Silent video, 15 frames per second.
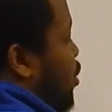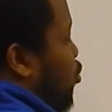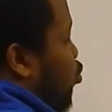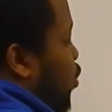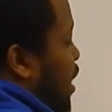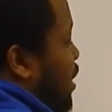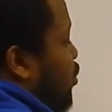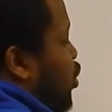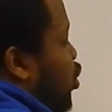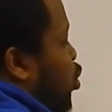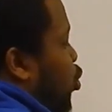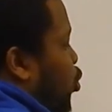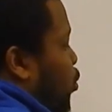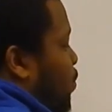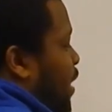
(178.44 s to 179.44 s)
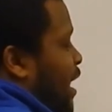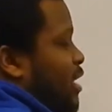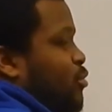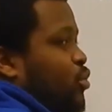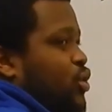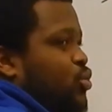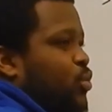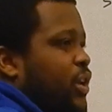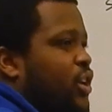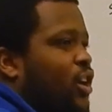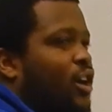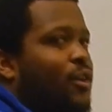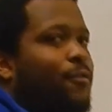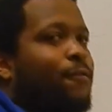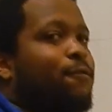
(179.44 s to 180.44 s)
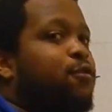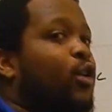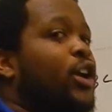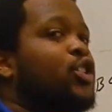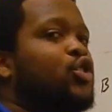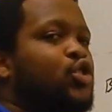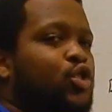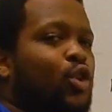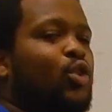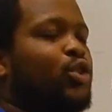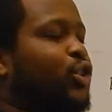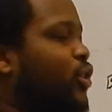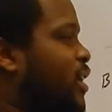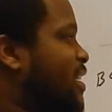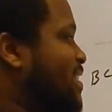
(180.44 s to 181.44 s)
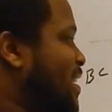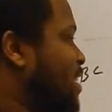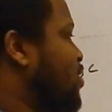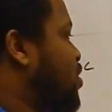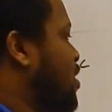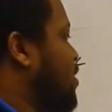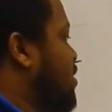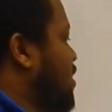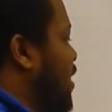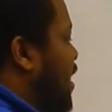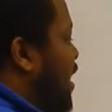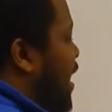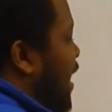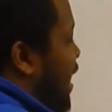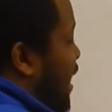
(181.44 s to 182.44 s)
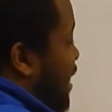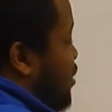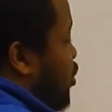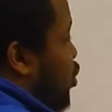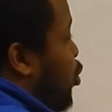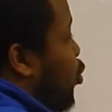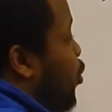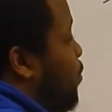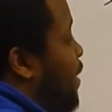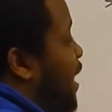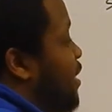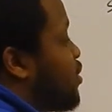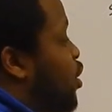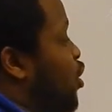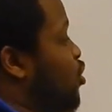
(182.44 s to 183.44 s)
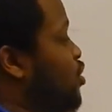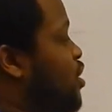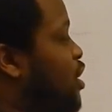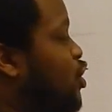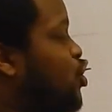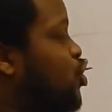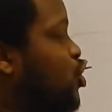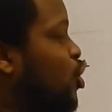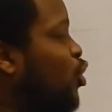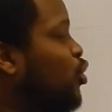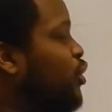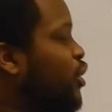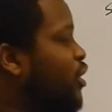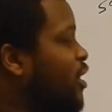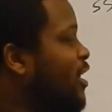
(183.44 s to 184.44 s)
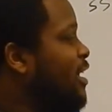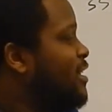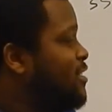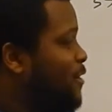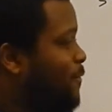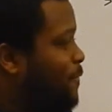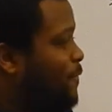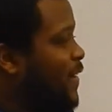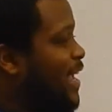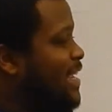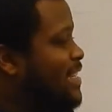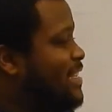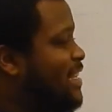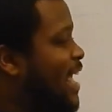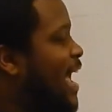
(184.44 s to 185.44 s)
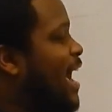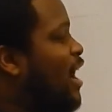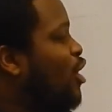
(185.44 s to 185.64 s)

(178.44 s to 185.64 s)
going to read the quarterback, which we call front shoulder intentions. And as the quarterback turns his shoulder to face the